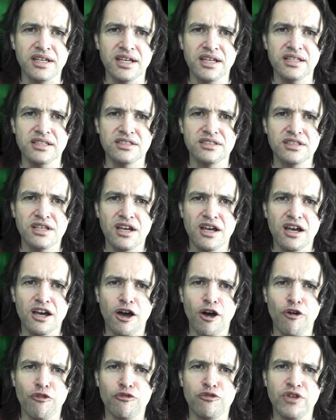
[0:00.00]
It's
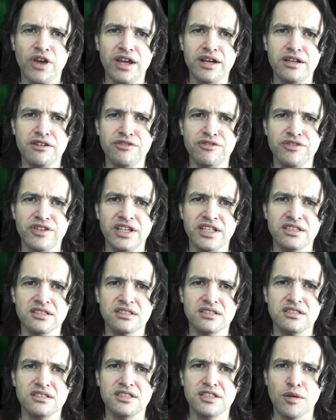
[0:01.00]
a very faint
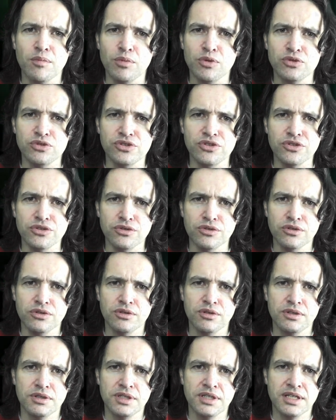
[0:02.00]
W.
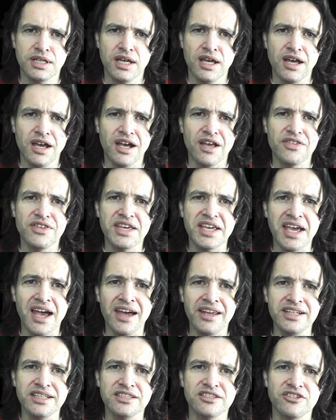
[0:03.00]
And the
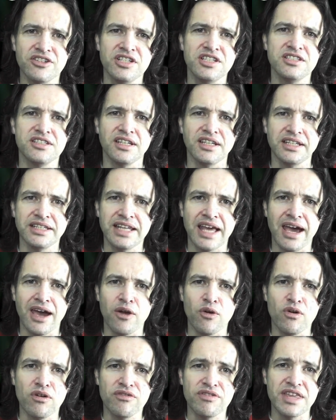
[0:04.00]
characteristic
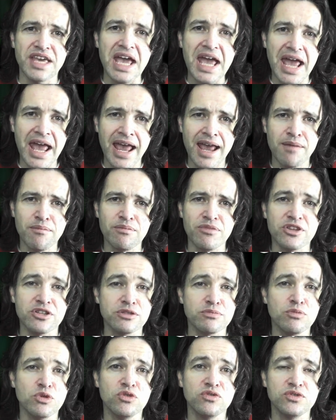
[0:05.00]
now of the M
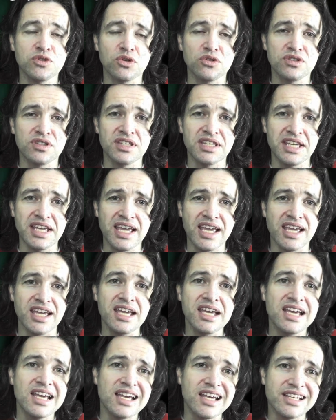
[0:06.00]
that's moved on to the A
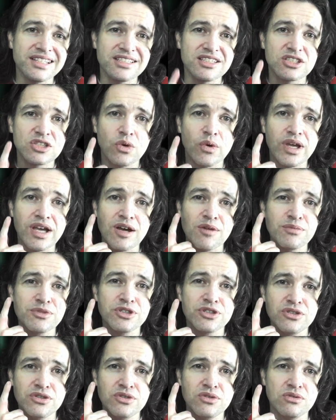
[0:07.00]
is it's going up
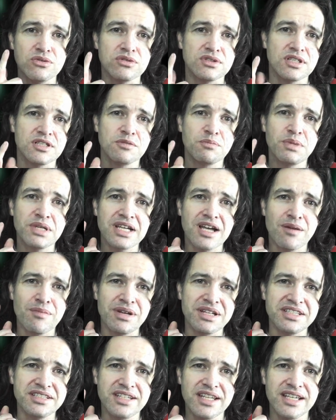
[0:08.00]
your nose. It's become
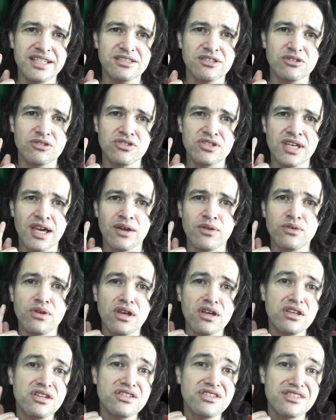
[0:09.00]
a nasal sound.
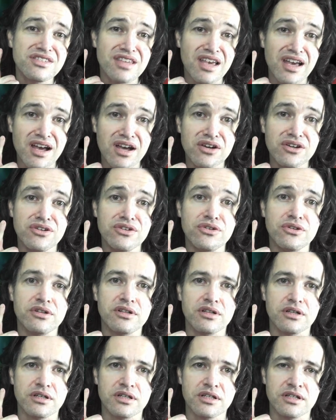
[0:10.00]

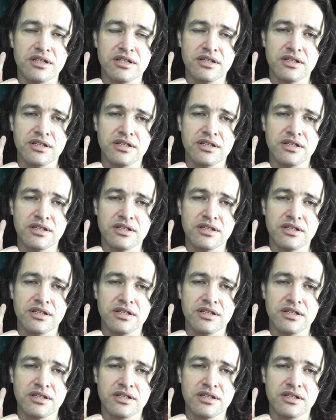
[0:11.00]
Saurig.